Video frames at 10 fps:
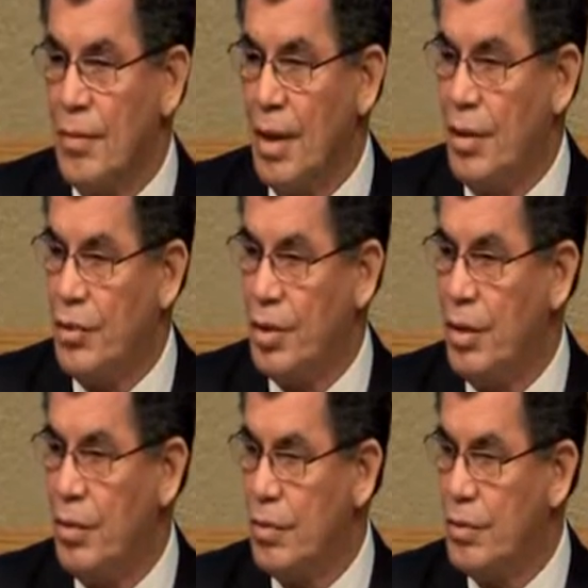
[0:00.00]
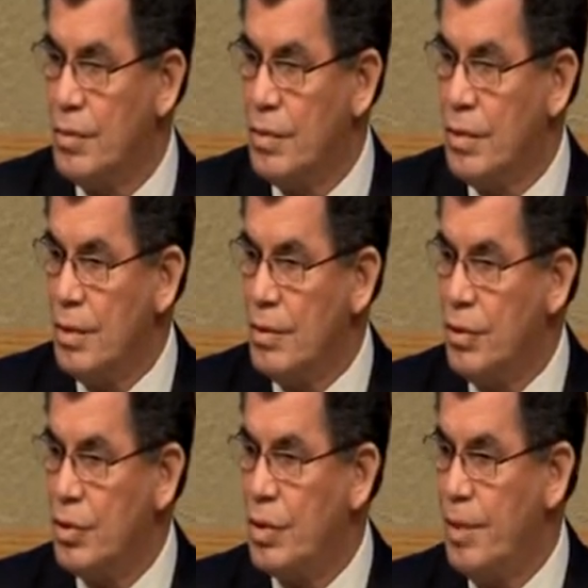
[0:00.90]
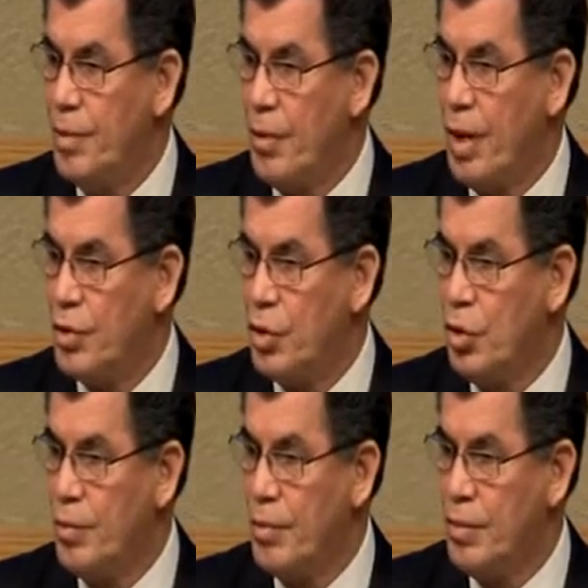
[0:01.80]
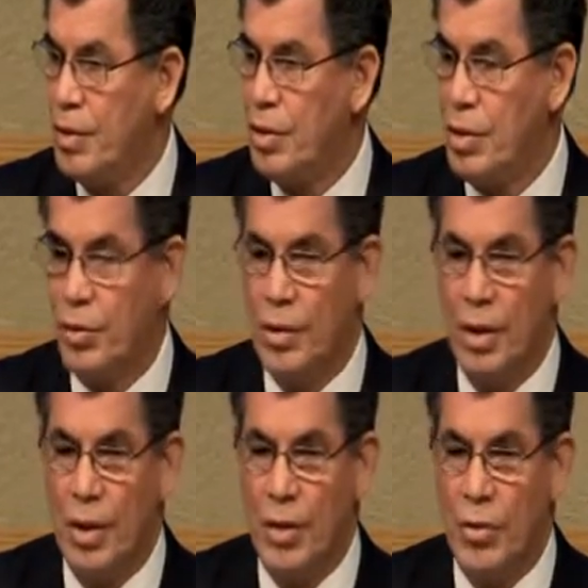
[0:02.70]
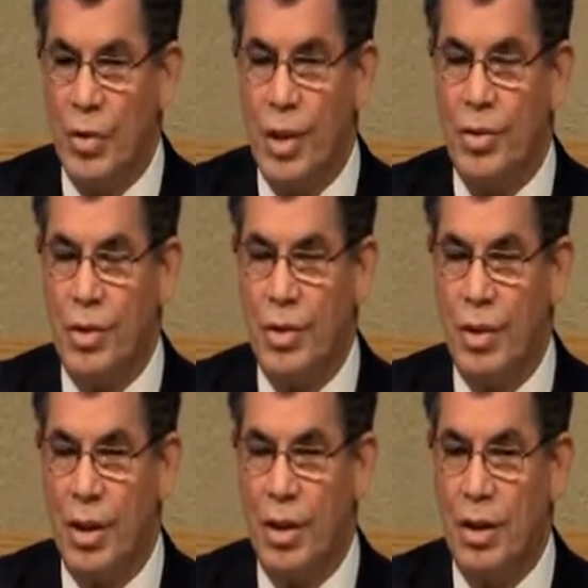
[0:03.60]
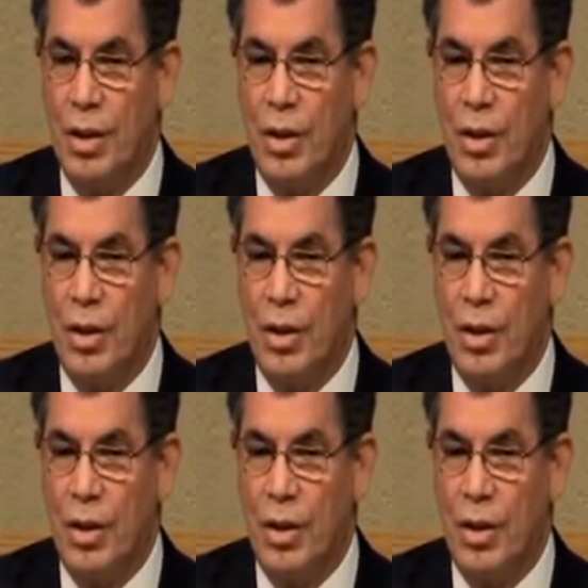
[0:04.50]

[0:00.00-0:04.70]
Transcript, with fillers: And so just keep your eyes open, because Jesus said,